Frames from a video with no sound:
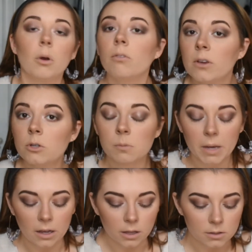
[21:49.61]
Pro Fusion
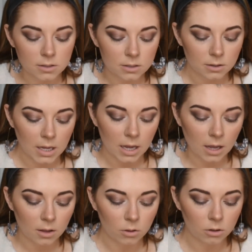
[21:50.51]
palettes,
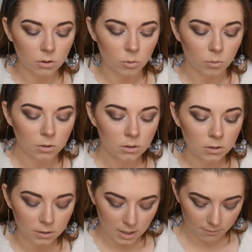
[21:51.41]
they look cool.
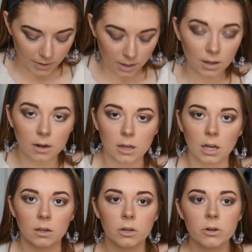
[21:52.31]
They've got a lot of
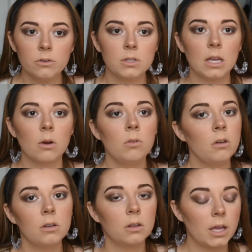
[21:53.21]
colors. They don't
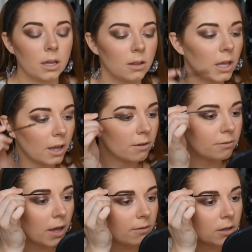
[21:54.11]
look like I
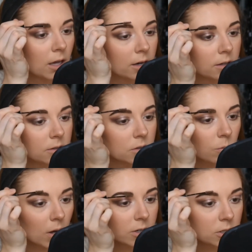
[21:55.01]
haven't gotten to
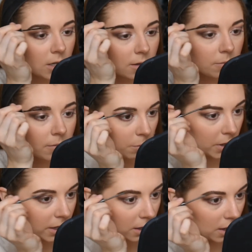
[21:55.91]
swatch them,
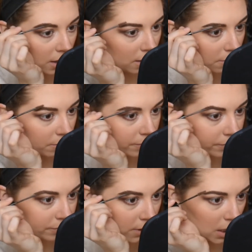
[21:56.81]
but
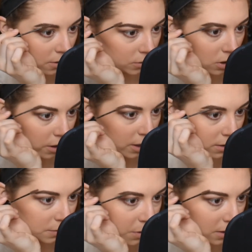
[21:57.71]
you know,
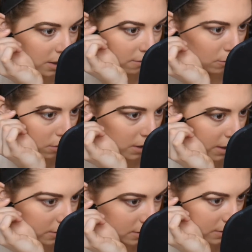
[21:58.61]
Target's been like rolling
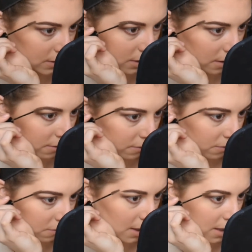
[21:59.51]
out
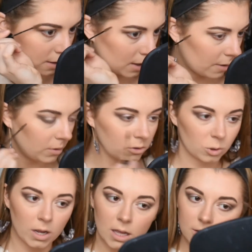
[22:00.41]
stuff and I want to
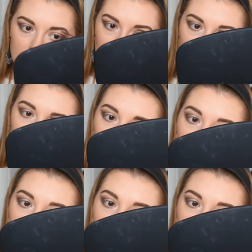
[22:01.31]
try that stuff.